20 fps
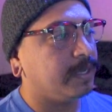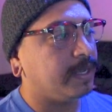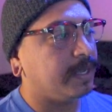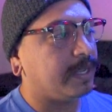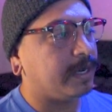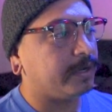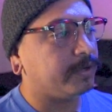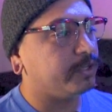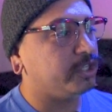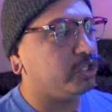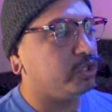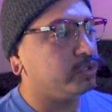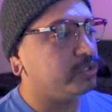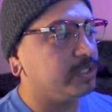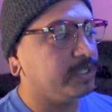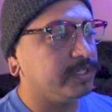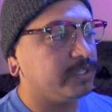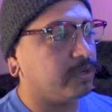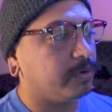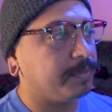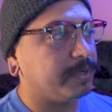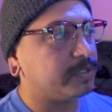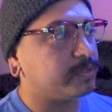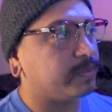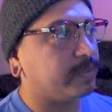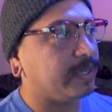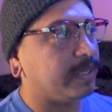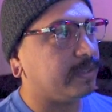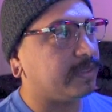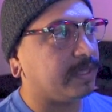And I usually don't mess
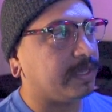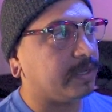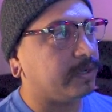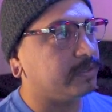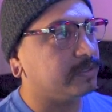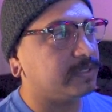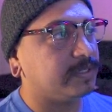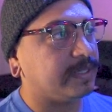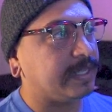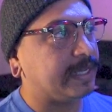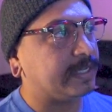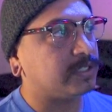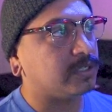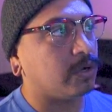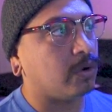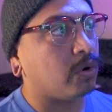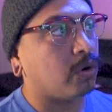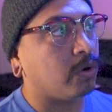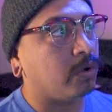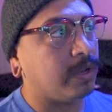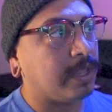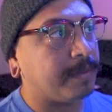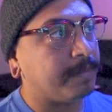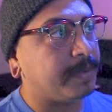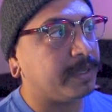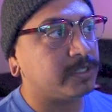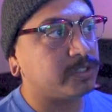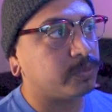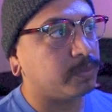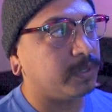with anything else. That's all I
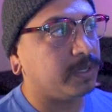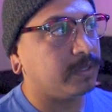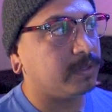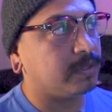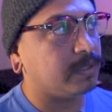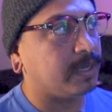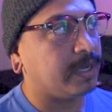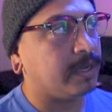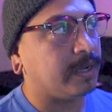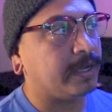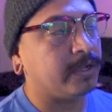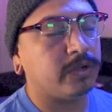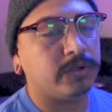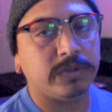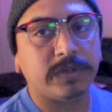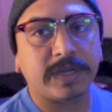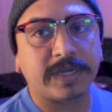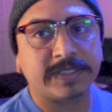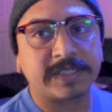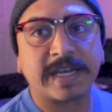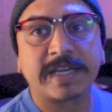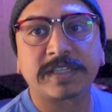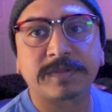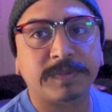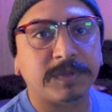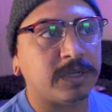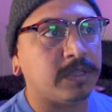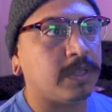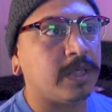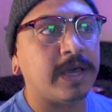mess with. I know you guys ask
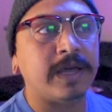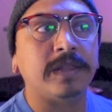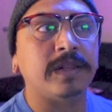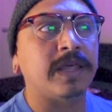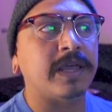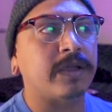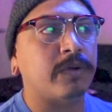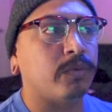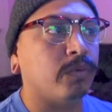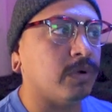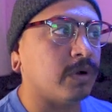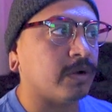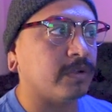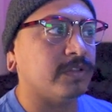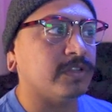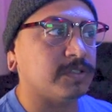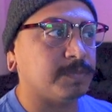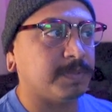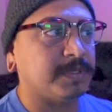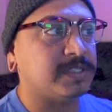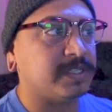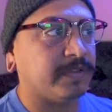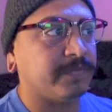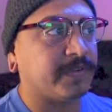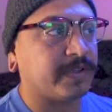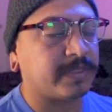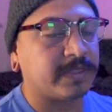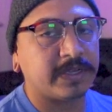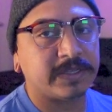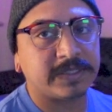me a lot, like, what are the
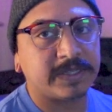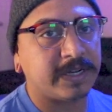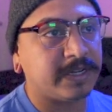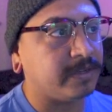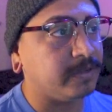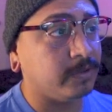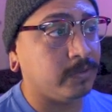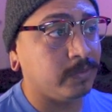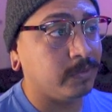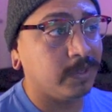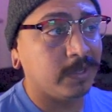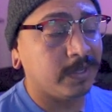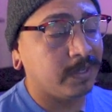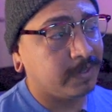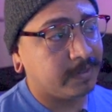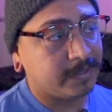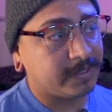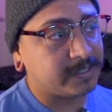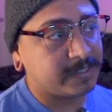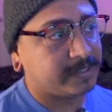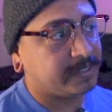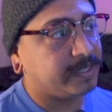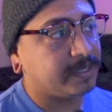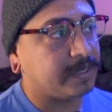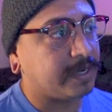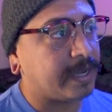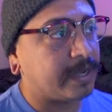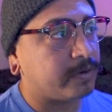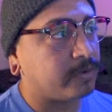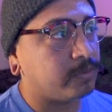specific things that I do? This is it.
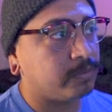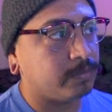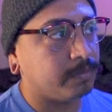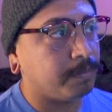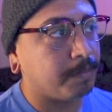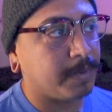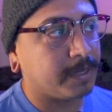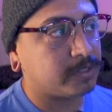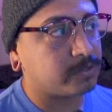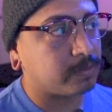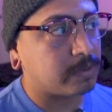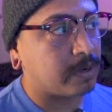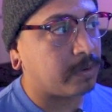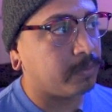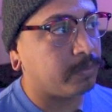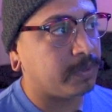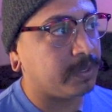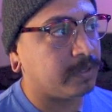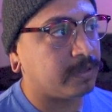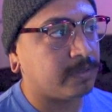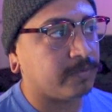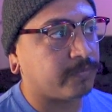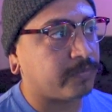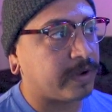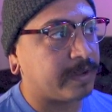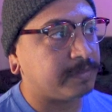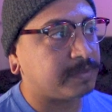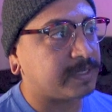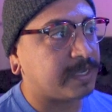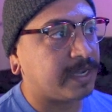I don't mess around with the
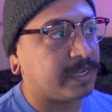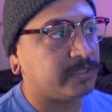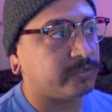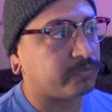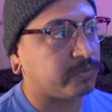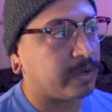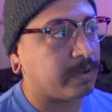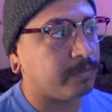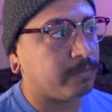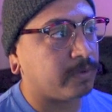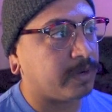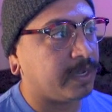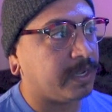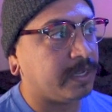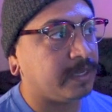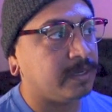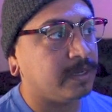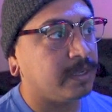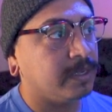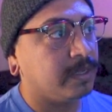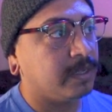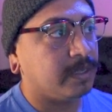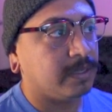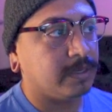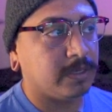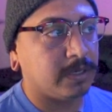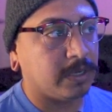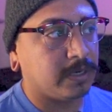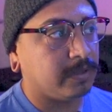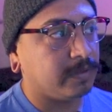frame size, frame rate,
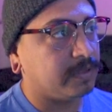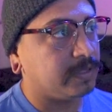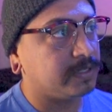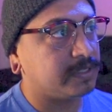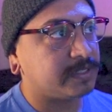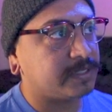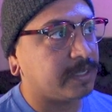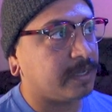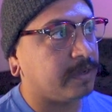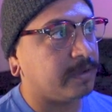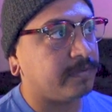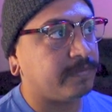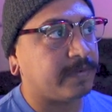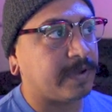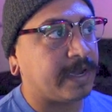none of this stuff.